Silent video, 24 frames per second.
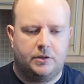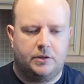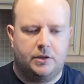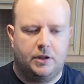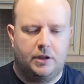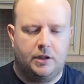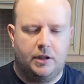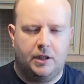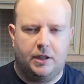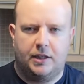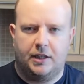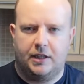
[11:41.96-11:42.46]
to,
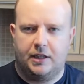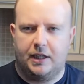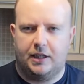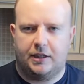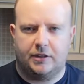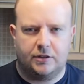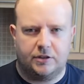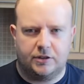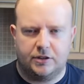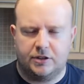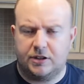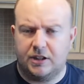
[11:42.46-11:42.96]
are they then
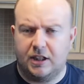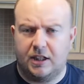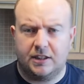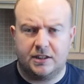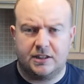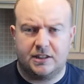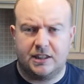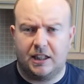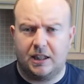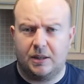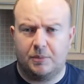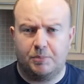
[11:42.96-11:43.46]
going to start
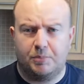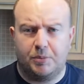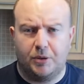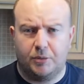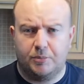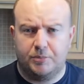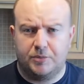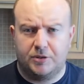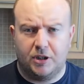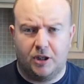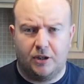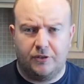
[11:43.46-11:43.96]
selling
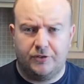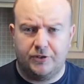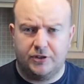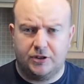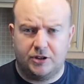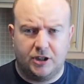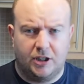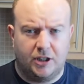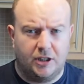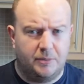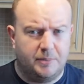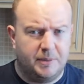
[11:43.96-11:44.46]
pubs off and
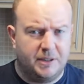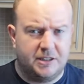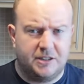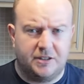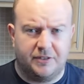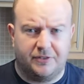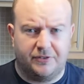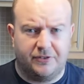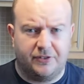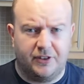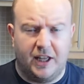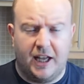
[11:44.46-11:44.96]
turning them
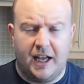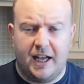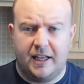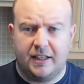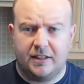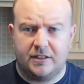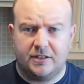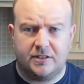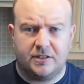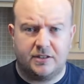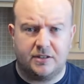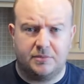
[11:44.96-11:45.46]
into
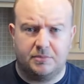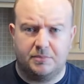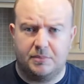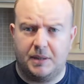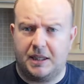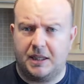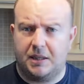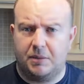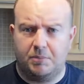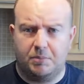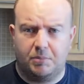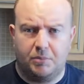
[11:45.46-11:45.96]
flats and
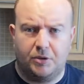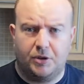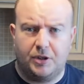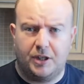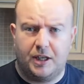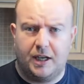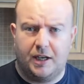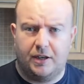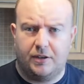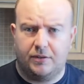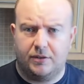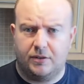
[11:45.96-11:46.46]
making
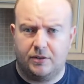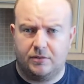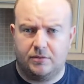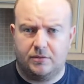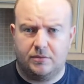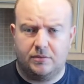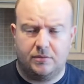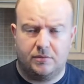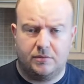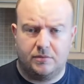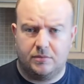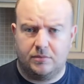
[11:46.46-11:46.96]
money out of the
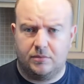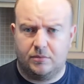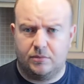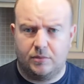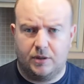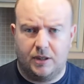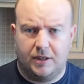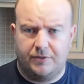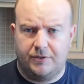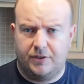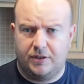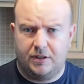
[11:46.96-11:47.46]

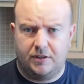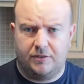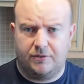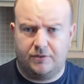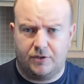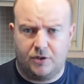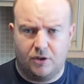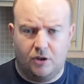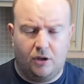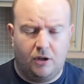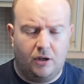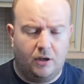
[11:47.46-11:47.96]
whatever
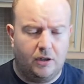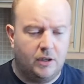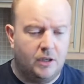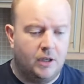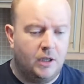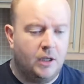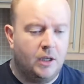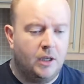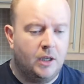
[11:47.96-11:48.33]
they've got?